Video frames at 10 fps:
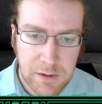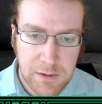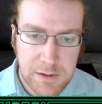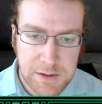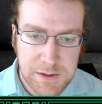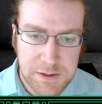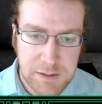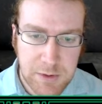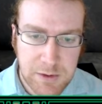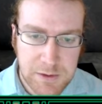This,
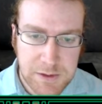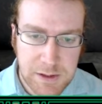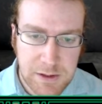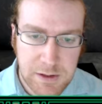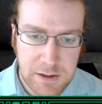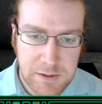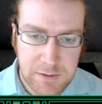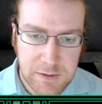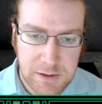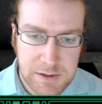he pokes here, I
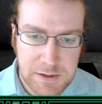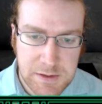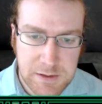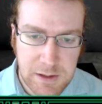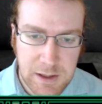do this.